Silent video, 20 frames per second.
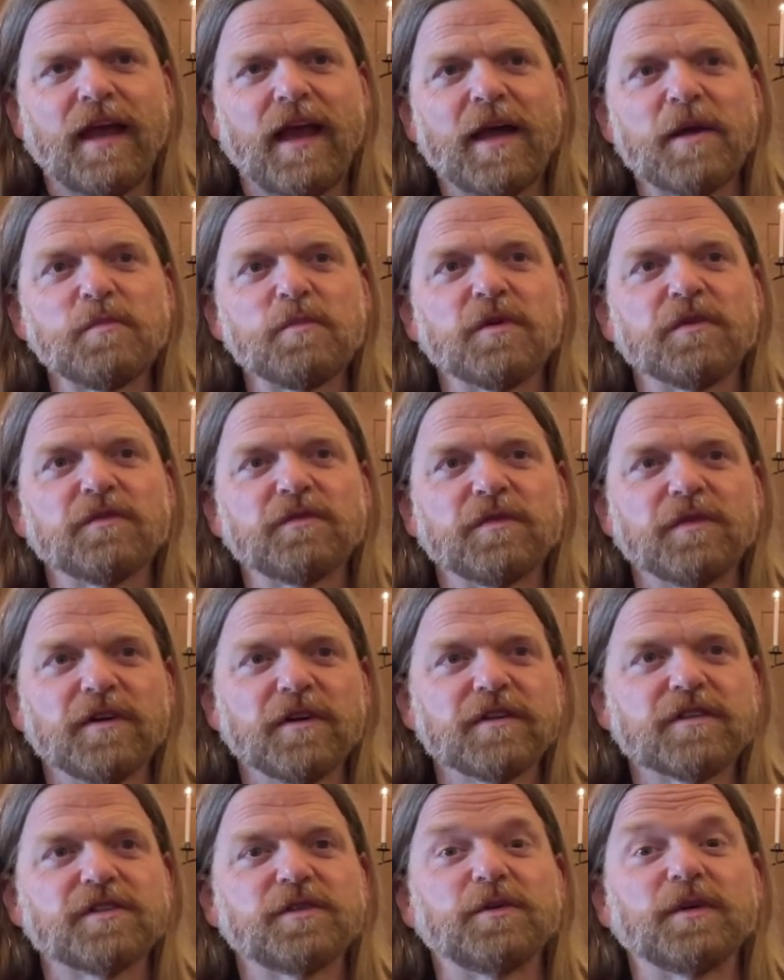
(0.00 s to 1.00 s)
I
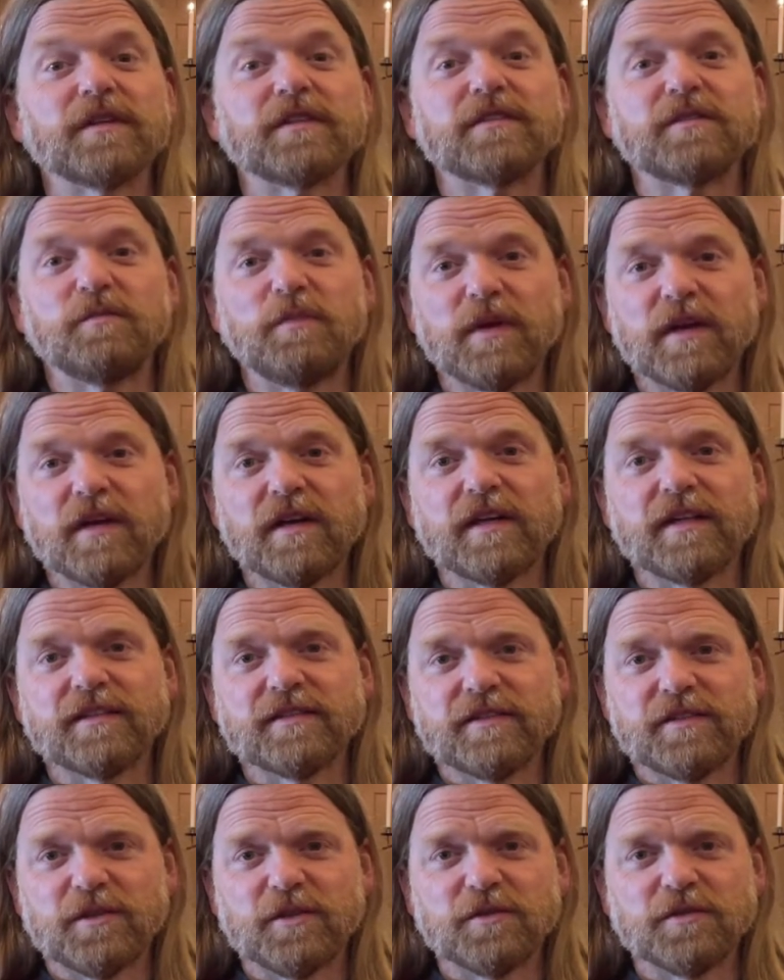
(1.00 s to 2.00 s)
prefer to
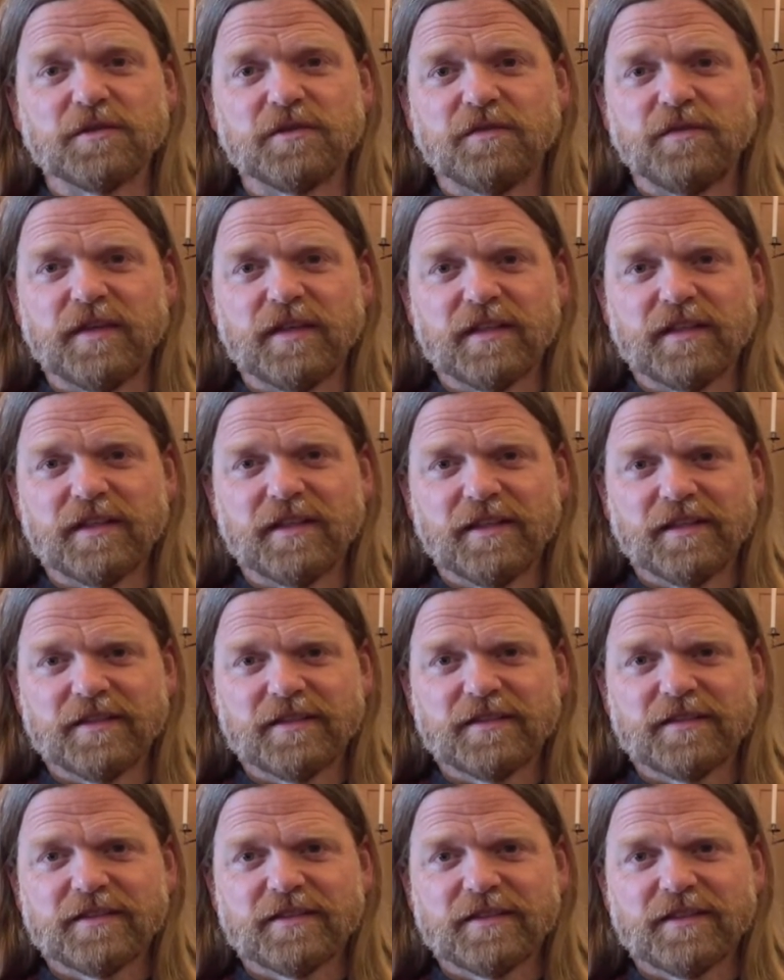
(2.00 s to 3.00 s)
experience those
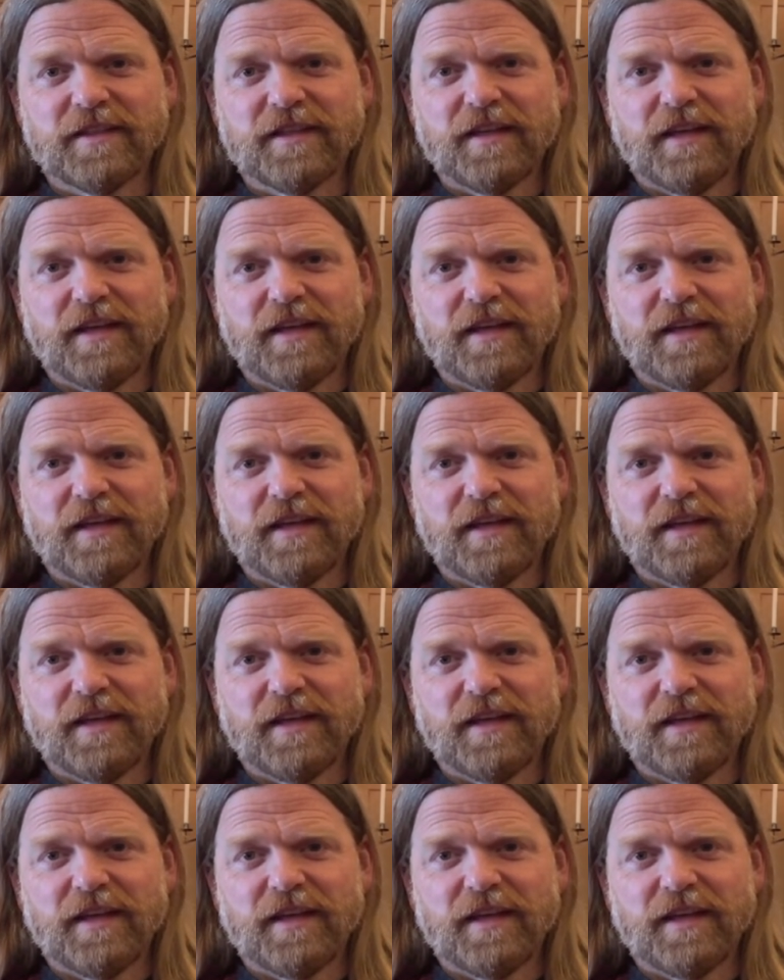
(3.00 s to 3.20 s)
feelings